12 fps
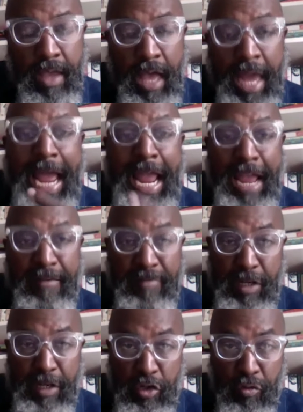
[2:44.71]
and I have to
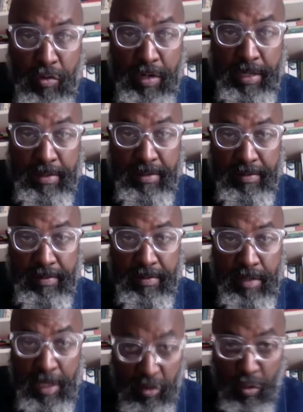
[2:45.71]
destroy it.
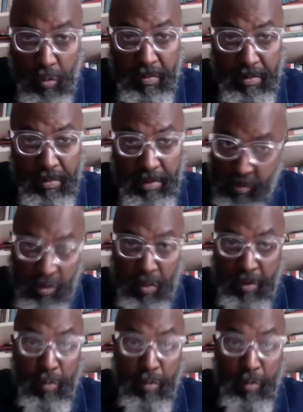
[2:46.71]
There's no other